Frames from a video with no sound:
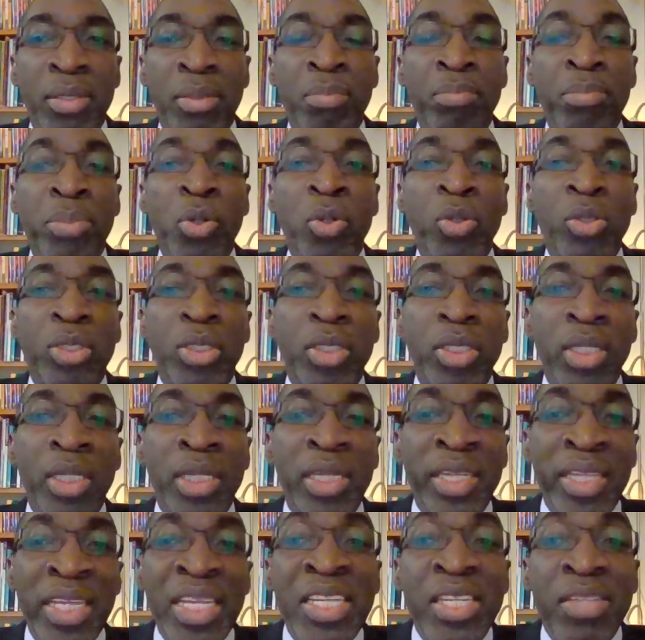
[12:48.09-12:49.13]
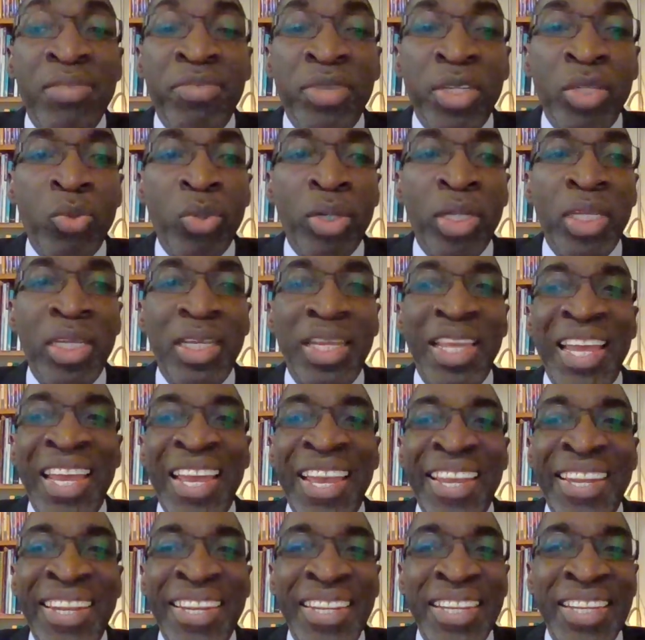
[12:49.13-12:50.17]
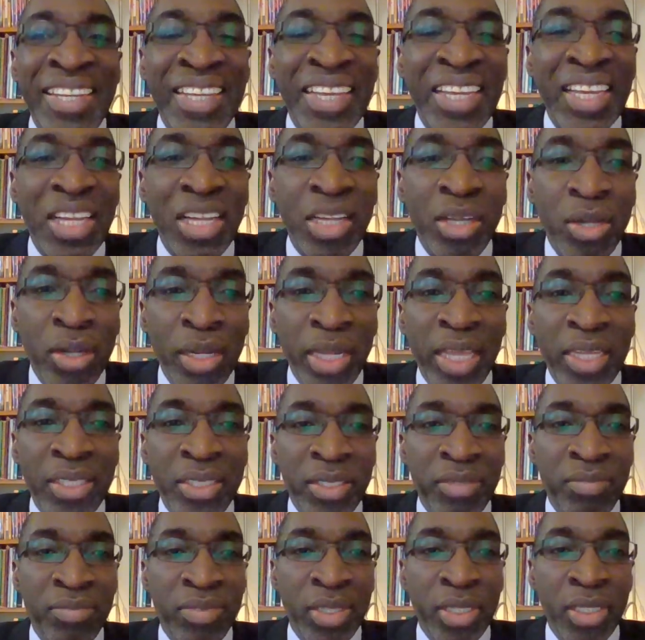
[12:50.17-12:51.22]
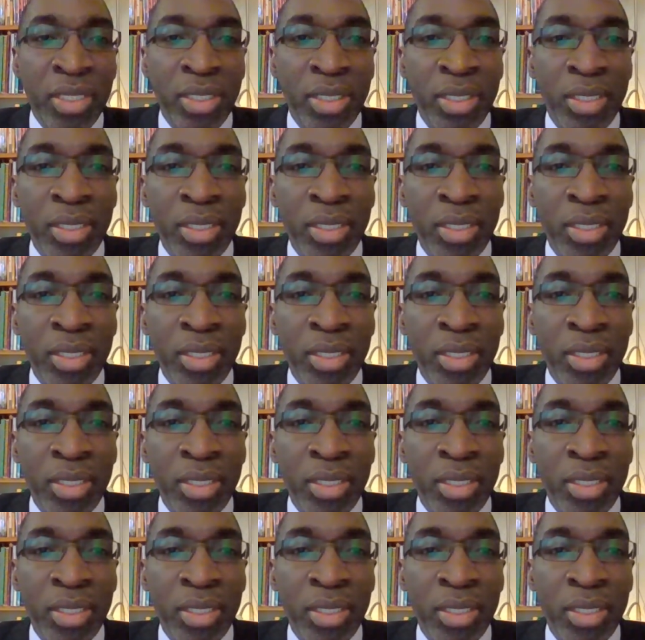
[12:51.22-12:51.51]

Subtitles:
both individually and collectively.